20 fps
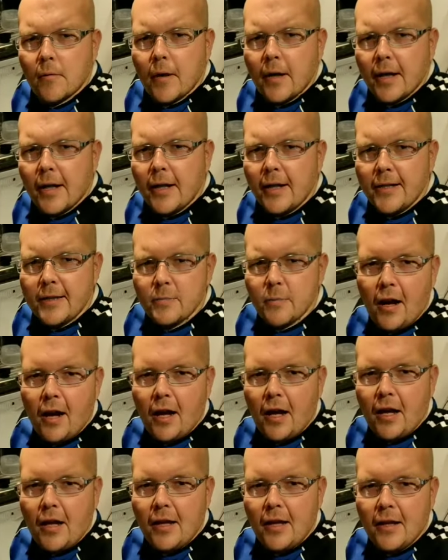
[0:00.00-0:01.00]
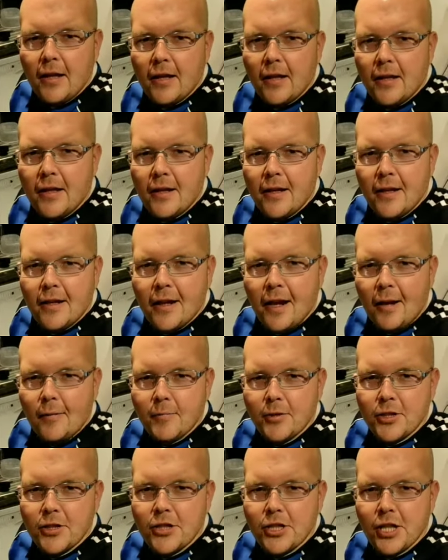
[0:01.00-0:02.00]
Right, guys,
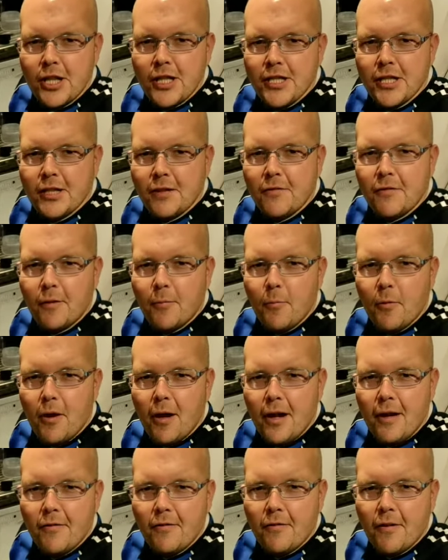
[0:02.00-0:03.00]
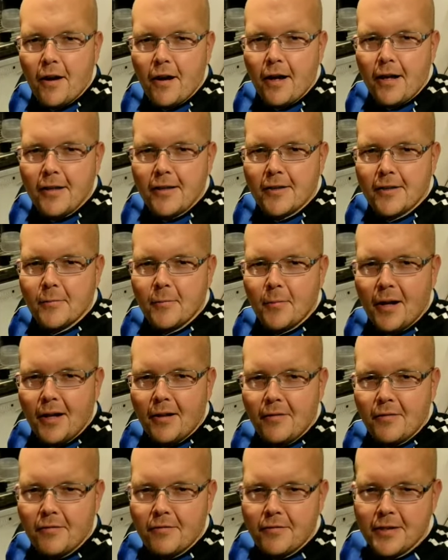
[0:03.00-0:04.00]
I'm just changing from Wi-Fi to
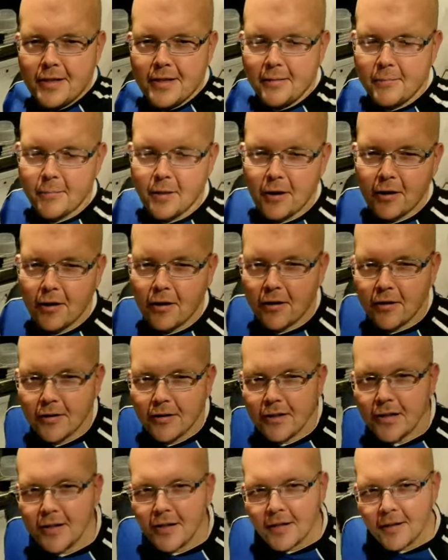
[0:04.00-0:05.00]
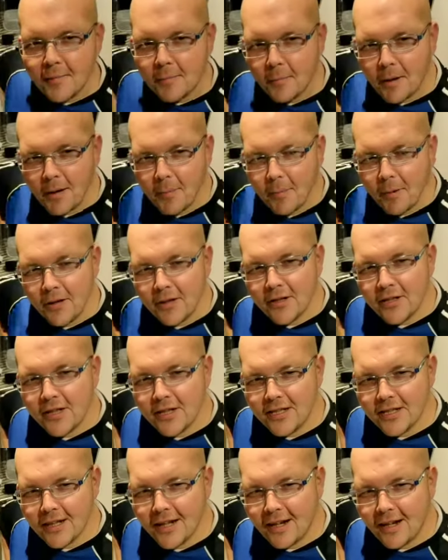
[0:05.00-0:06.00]
my SIM card. My
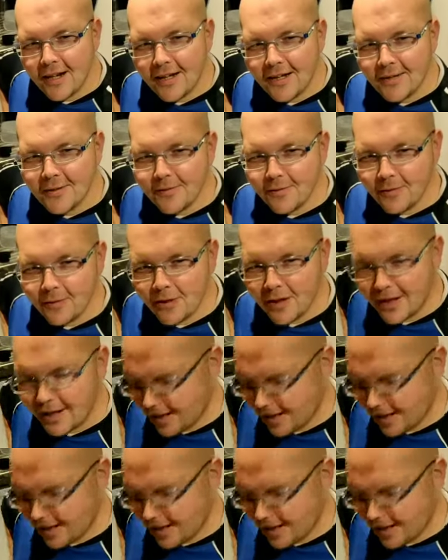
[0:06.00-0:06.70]
apologies, guys, for